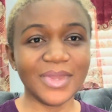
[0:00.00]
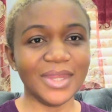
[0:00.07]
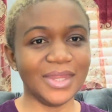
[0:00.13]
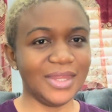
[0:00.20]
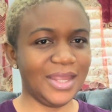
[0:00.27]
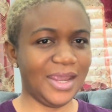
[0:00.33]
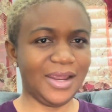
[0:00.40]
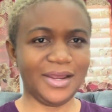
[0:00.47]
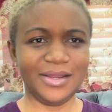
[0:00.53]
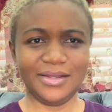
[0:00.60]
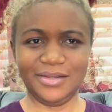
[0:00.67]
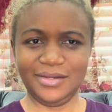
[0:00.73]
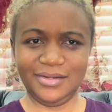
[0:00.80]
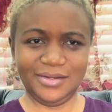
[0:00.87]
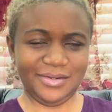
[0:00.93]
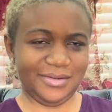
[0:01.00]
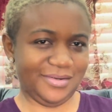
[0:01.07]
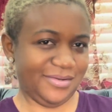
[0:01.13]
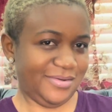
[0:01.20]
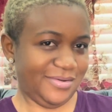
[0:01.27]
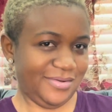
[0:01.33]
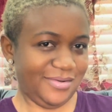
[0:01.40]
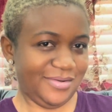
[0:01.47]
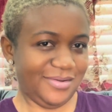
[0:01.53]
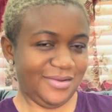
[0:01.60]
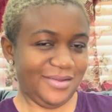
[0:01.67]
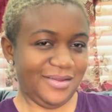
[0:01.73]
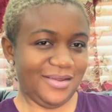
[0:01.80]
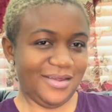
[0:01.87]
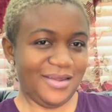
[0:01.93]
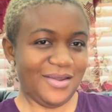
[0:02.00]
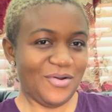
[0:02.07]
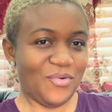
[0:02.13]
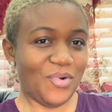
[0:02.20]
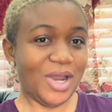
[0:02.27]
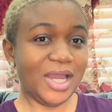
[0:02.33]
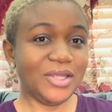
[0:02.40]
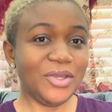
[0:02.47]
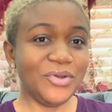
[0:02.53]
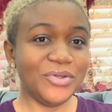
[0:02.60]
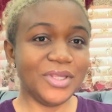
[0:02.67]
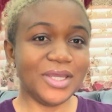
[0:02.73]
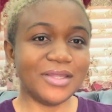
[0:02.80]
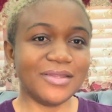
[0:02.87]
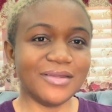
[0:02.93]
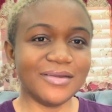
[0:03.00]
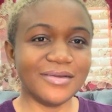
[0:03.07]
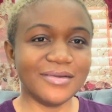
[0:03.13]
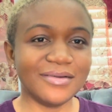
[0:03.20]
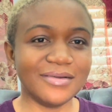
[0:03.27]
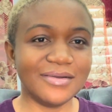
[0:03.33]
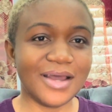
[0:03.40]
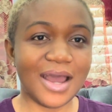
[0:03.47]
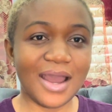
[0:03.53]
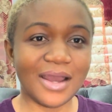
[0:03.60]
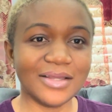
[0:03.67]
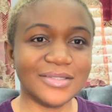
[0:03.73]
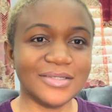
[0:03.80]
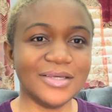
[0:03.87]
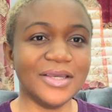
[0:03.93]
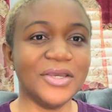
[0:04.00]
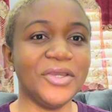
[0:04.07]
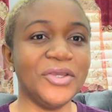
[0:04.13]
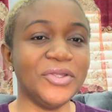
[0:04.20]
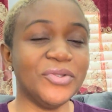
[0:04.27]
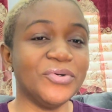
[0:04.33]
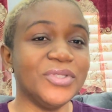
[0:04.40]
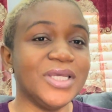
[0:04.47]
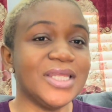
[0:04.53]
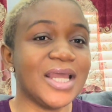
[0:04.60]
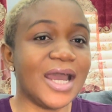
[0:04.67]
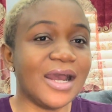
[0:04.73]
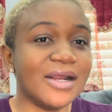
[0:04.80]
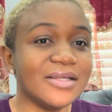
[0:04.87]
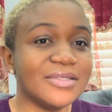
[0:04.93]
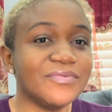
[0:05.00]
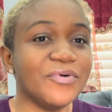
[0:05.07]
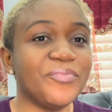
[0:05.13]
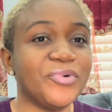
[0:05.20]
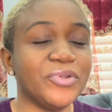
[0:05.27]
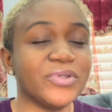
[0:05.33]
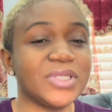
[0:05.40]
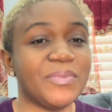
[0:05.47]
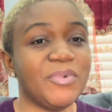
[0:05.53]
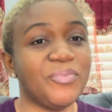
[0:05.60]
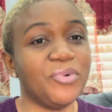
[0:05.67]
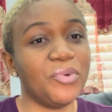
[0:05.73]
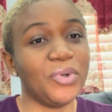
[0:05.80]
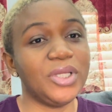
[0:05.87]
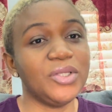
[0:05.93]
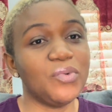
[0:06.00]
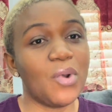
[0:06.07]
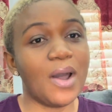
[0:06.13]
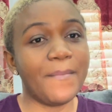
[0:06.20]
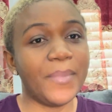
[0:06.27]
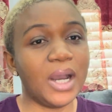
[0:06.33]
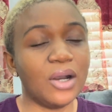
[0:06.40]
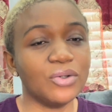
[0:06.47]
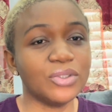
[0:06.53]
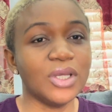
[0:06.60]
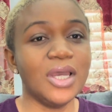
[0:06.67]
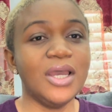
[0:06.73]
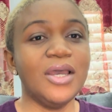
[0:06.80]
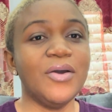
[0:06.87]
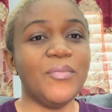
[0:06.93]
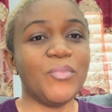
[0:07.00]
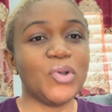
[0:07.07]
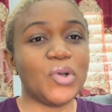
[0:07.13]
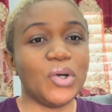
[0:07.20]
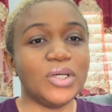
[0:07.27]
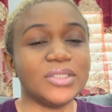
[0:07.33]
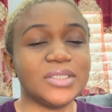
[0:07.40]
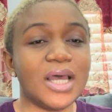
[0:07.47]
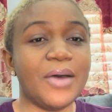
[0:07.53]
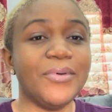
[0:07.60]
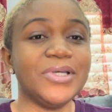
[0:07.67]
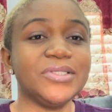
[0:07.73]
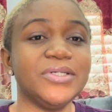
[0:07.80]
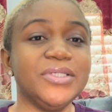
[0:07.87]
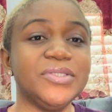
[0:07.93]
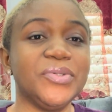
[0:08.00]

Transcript: then why do you need ads? You don't need ads for products that people already know about, because Amazon is